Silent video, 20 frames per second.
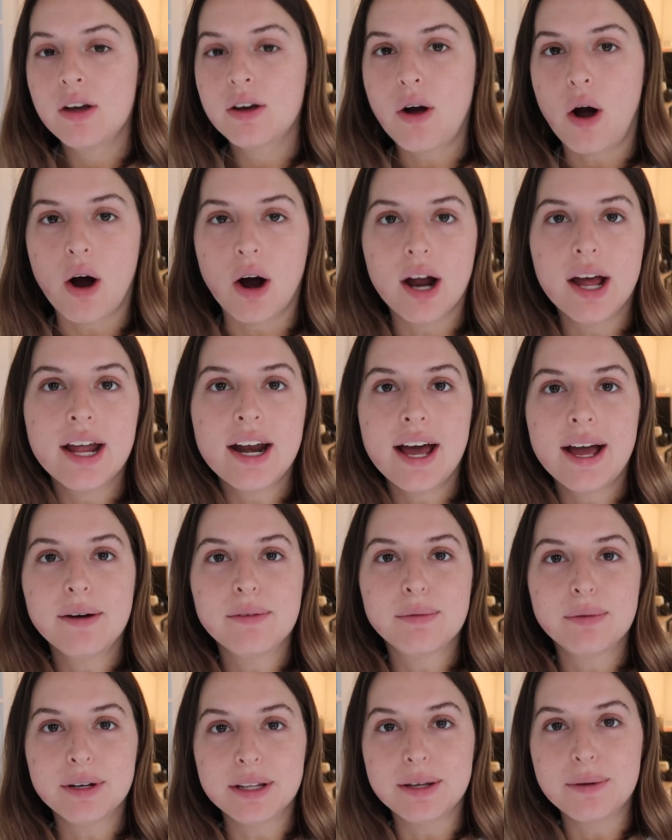Kara and I
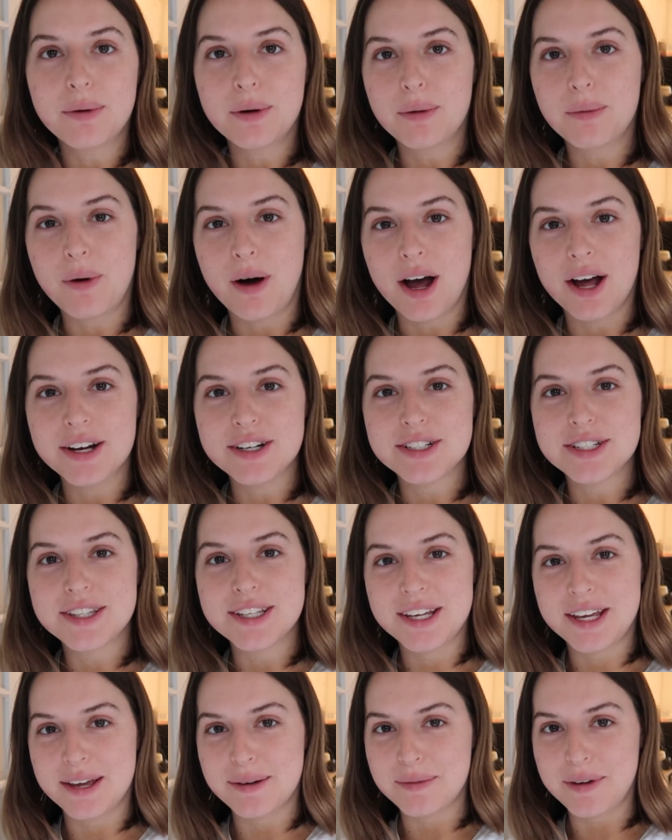really want to watch
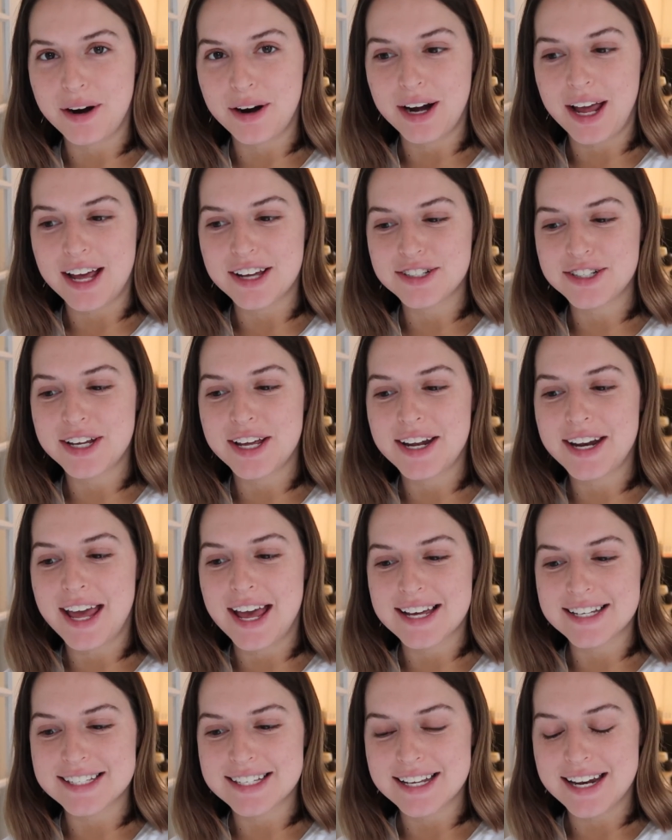the Kim Kardashian
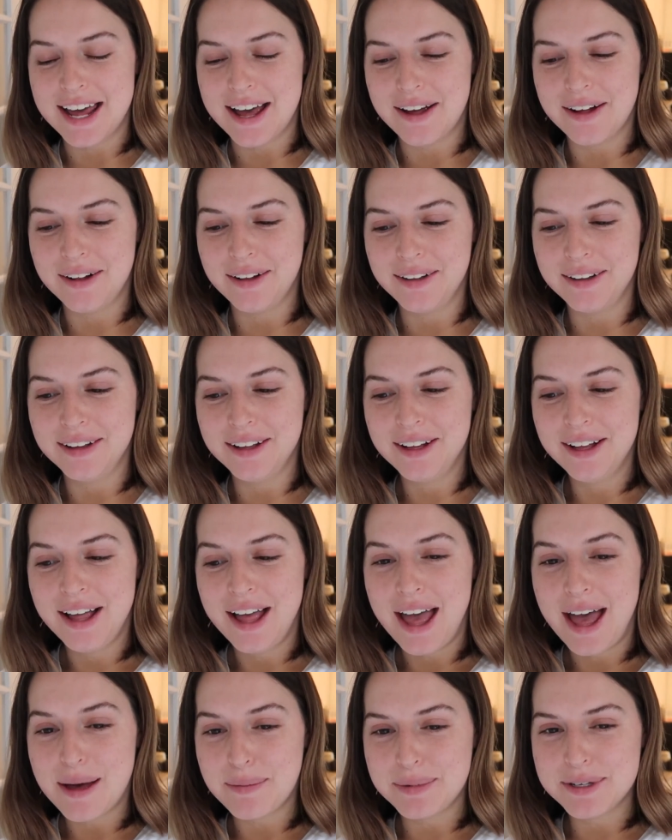SNL
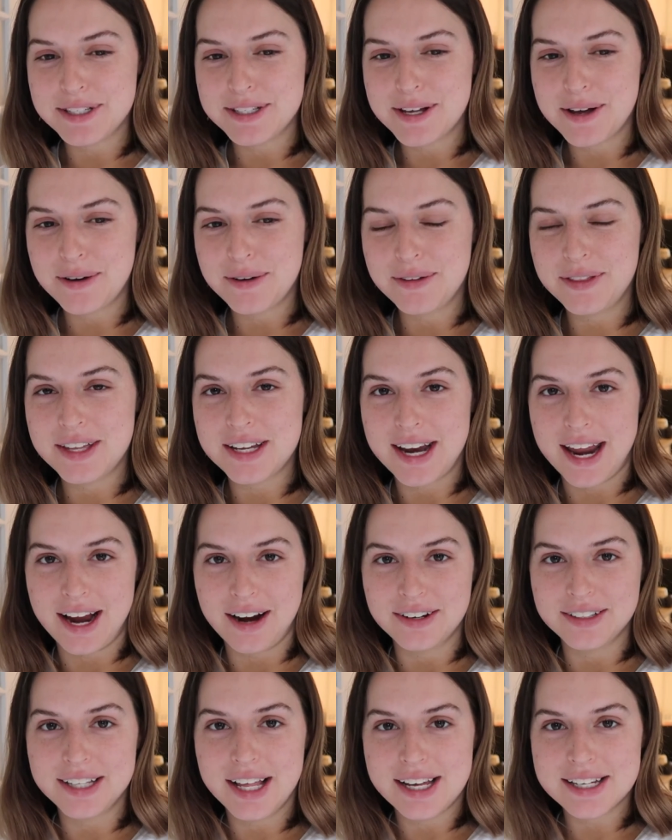episode that
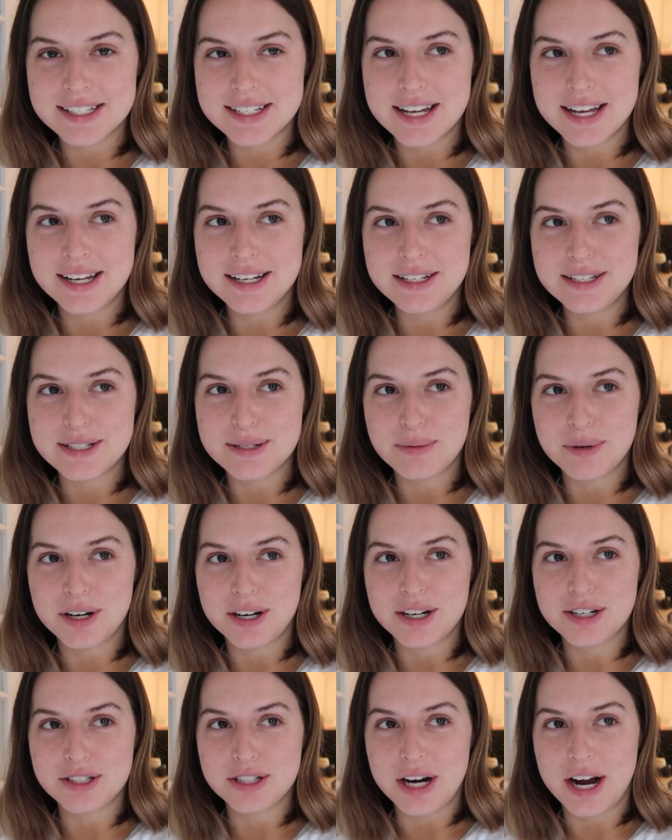aired last night. So we're
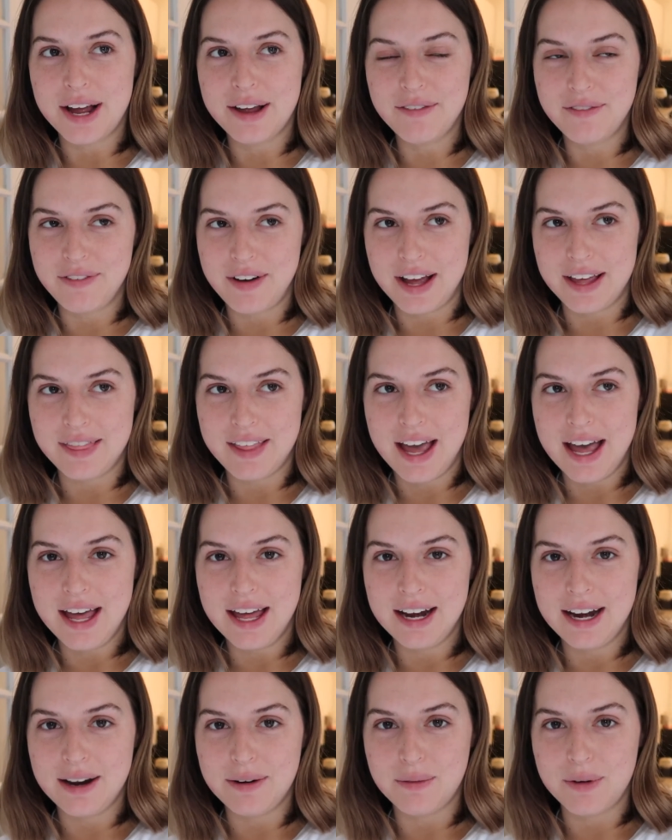gonna try and find
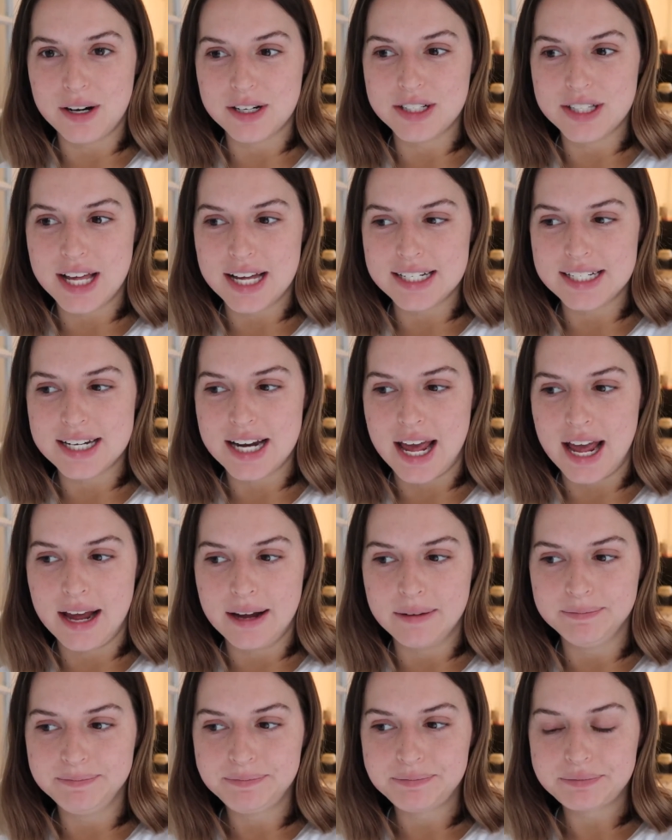that and watch that
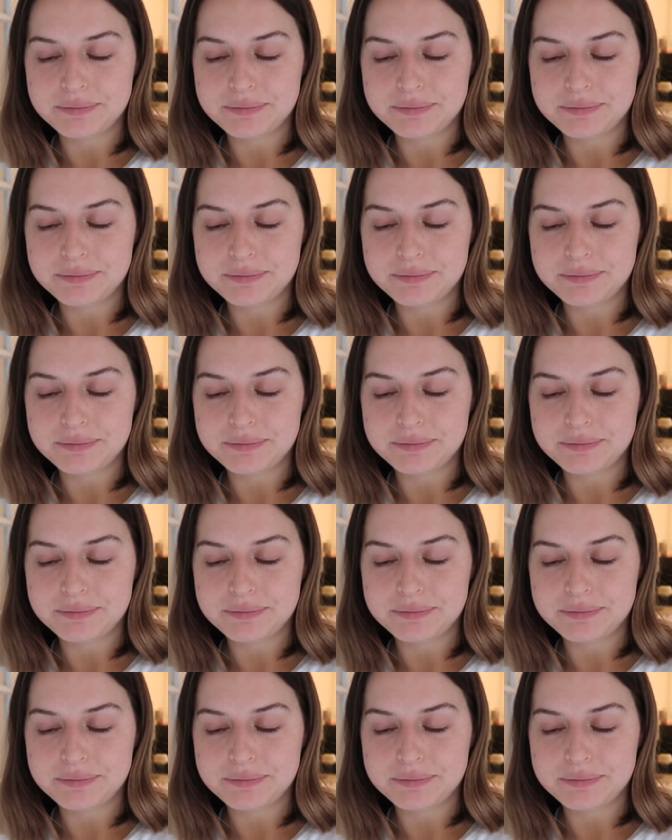today.